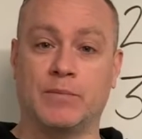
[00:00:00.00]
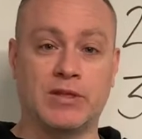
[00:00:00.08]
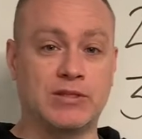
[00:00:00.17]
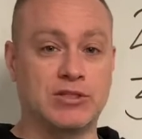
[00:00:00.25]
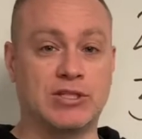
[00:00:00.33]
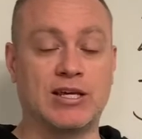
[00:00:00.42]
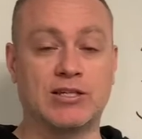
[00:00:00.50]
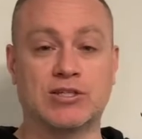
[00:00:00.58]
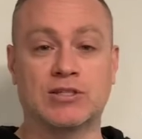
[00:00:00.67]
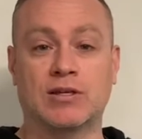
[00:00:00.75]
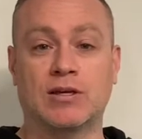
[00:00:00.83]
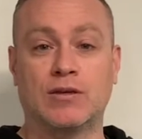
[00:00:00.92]

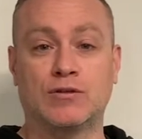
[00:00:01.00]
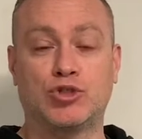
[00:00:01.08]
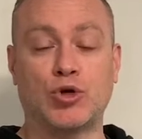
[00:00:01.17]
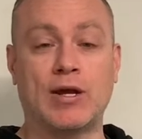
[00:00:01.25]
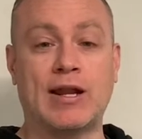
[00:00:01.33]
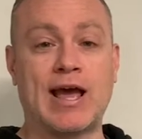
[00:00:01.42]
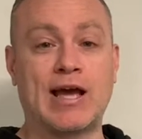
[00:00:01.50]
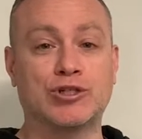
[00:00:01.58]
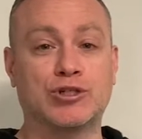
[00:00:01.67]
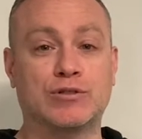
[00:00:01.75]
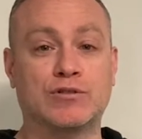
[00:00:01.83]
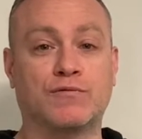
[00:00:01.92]
6 joint
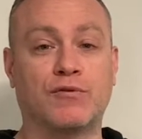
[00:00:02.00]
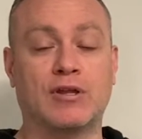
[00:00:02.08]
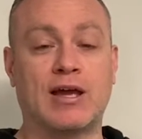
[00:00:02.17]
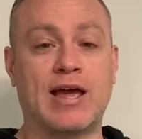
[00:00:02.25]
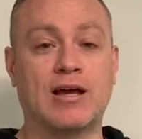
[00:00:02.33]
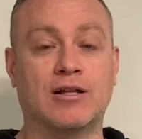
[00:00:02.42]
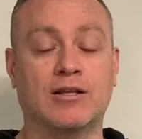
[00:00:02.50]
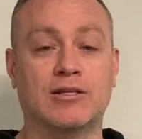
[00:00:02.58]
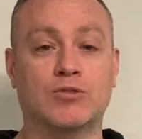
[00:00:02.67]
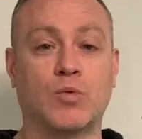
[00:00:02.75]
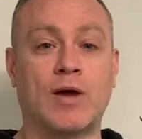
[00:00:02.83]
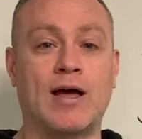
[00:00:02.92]
actions for the ankle as
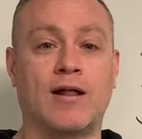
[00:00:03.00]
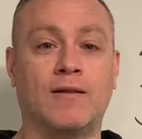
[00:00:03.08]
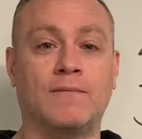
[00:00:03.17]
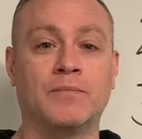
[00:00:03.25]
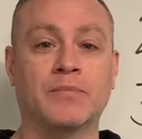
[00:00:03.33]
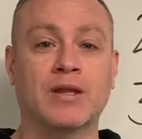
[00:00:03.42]
well.